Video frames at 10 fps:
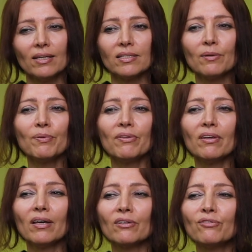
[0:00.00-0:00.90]

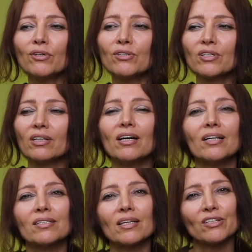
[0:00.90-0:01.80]
Sympathy at first
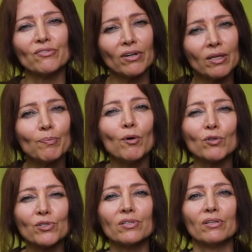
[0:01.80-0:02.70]
glance has very
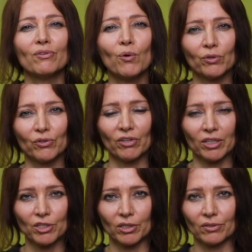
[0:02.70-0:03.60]
positive
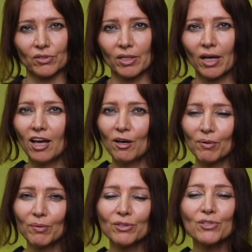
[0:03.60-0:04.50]
connotations,
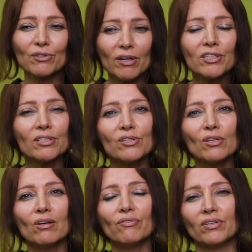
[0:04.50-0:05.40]
but when you scratch the
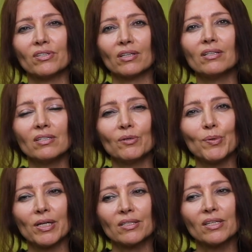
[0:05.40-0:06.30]
surface a little
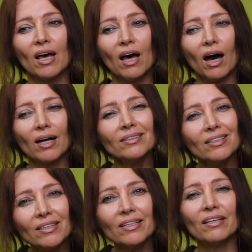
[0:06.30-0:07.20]
bit,
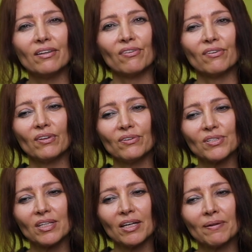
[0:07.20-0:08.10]
underneath there
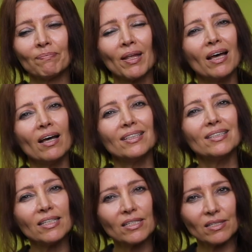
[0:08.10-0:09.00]
is a
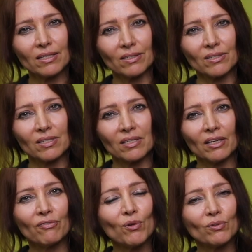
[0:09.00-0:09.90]
distance,
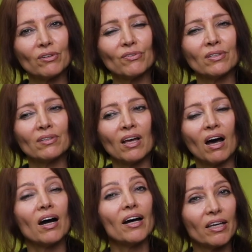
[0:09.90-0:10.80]
if not even
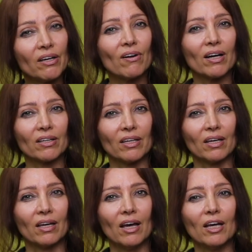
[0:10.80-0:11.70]
a hierarchy,